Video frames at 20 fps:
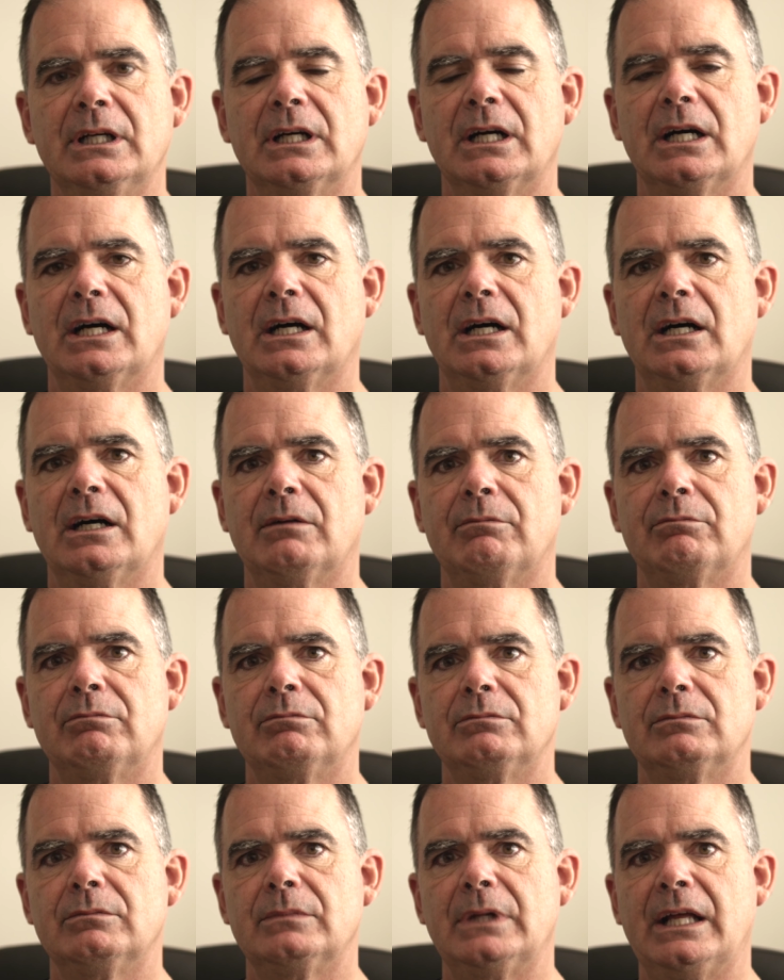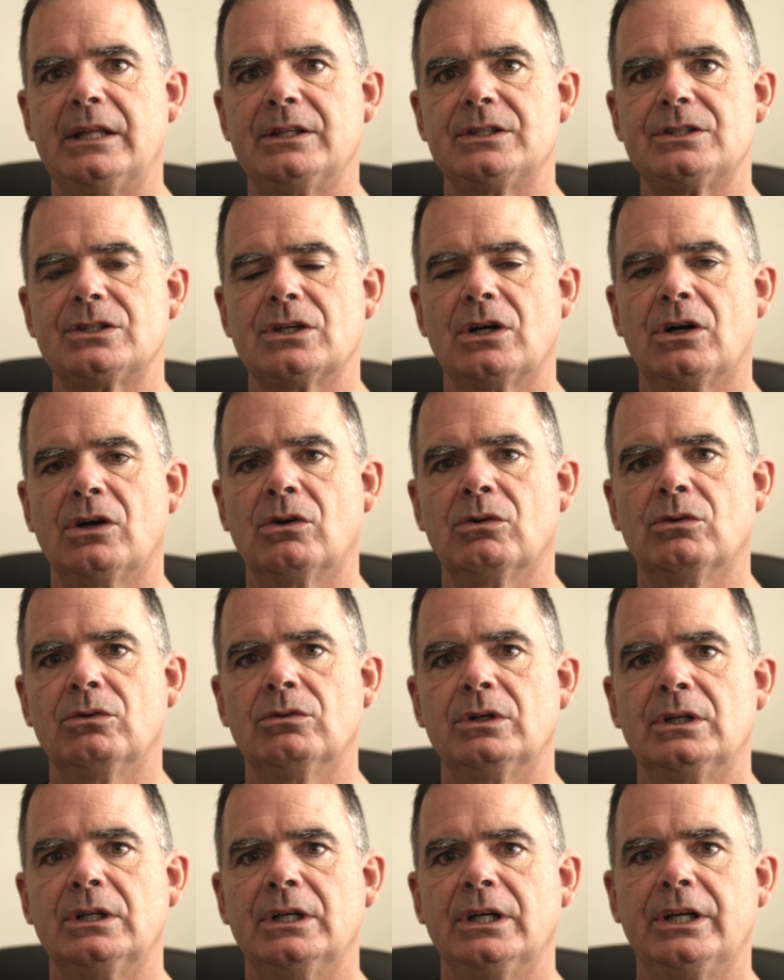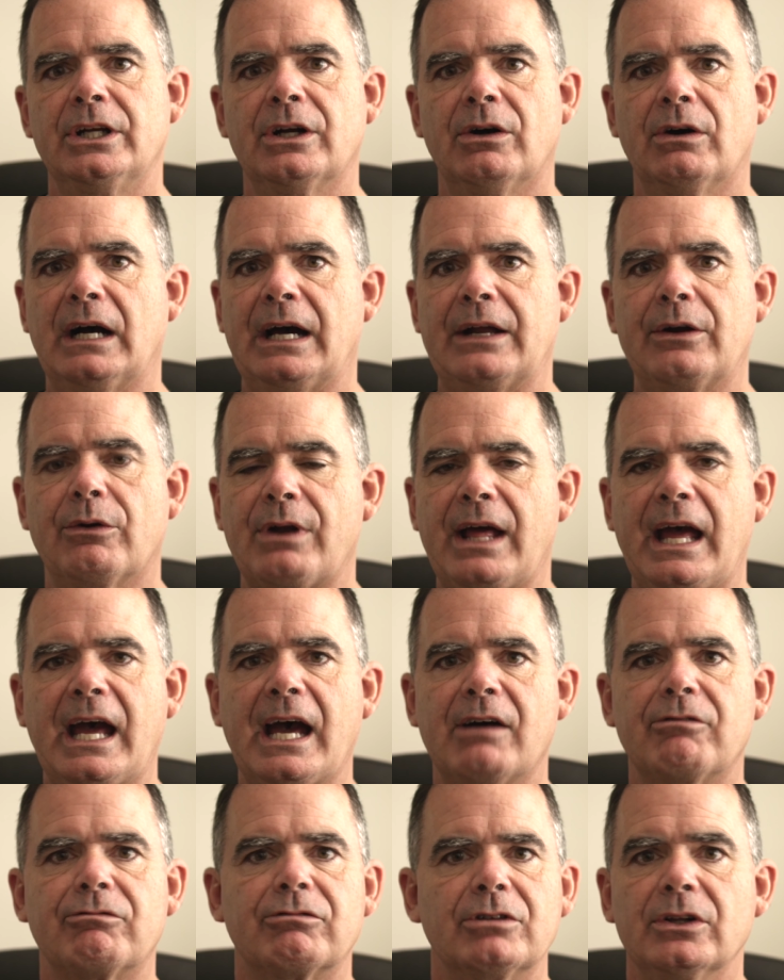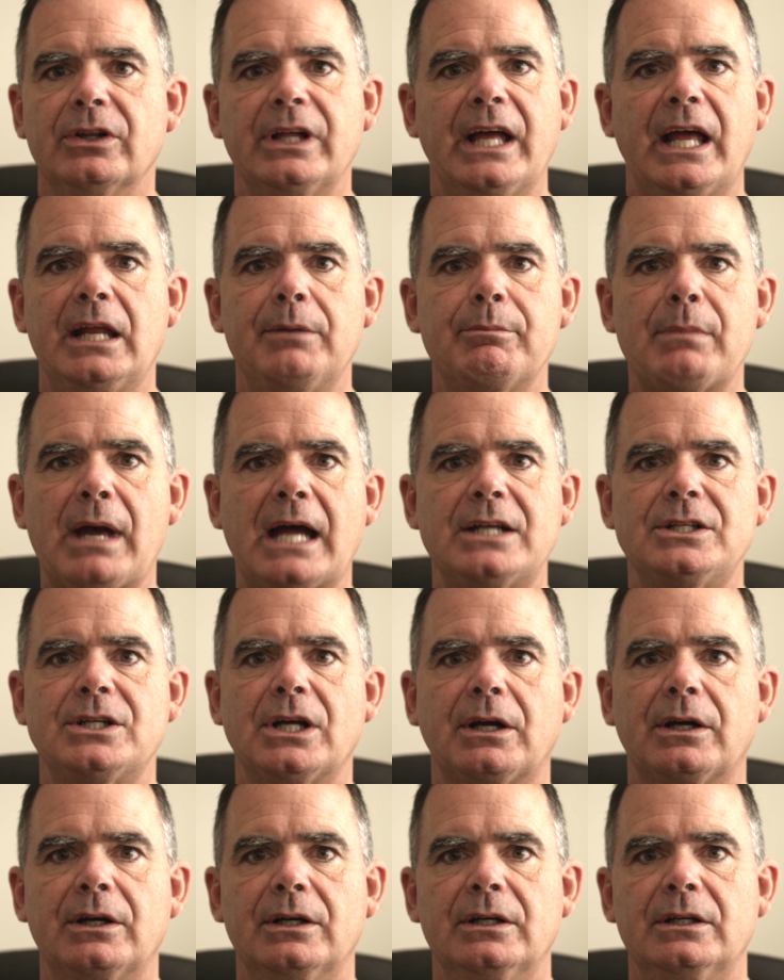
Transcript: And so, you know, I don't have really any magic